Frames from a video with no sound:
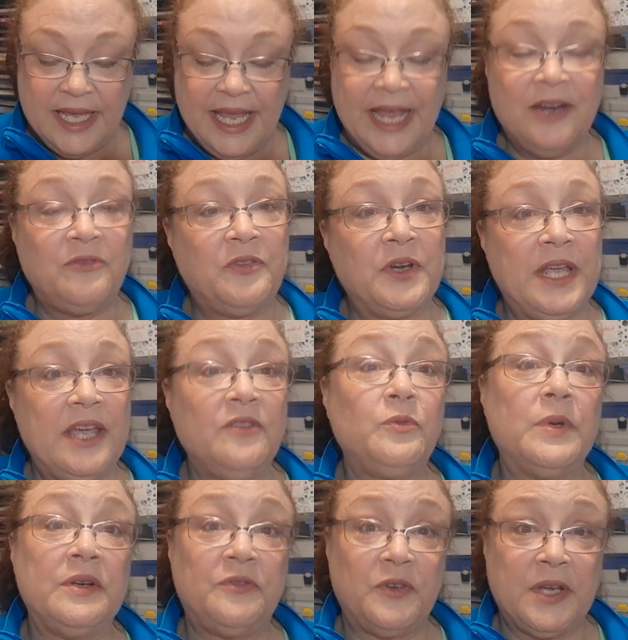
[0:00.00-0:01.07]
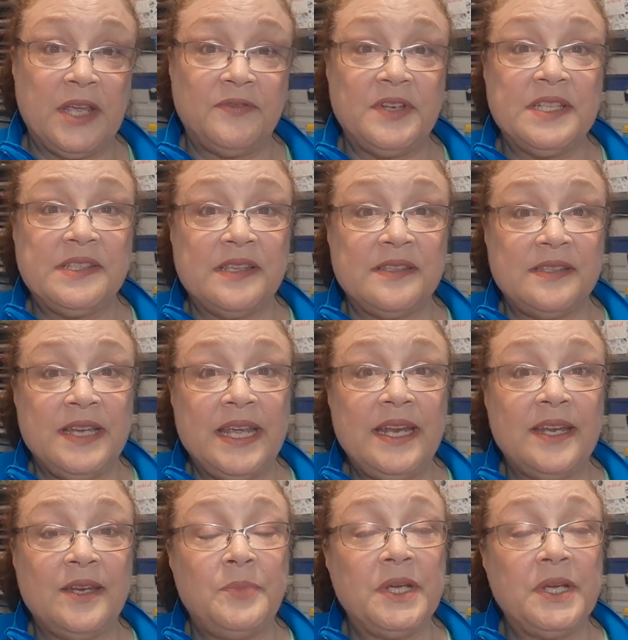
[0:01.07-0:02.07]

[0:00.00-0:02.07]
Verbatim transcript: and forgive when forgiveness is needed